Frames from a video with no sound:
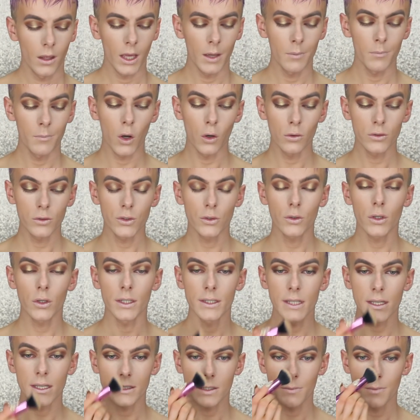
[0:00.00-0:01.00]
I'm also going
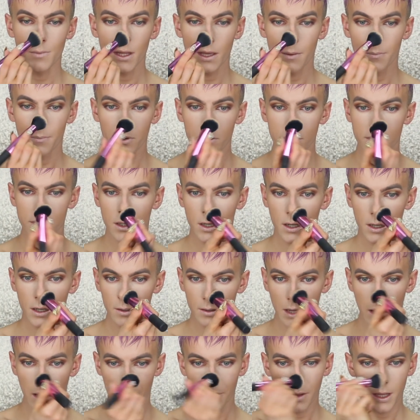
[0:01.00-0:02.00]
to take some of that bronzer
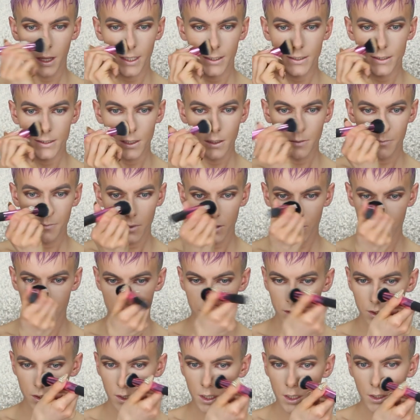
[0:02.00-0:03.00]
and apply some
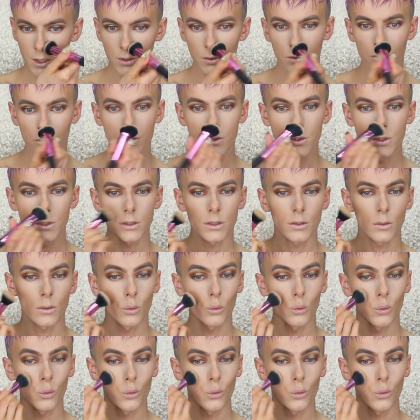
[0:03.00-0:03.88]
just to the nose